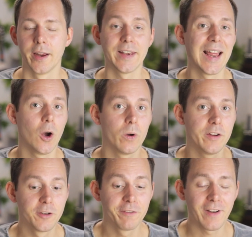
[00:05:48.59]
Now,
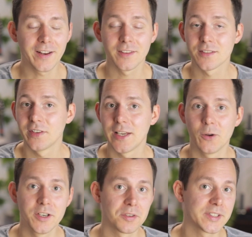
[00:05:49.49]
if you find this video
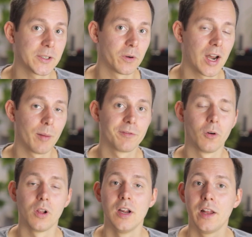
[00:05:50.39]
interesting or
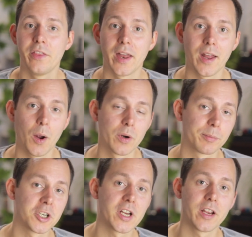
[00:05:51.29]
helpful, then I would
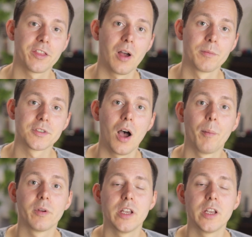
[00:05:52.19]
appreciate a thumbs up.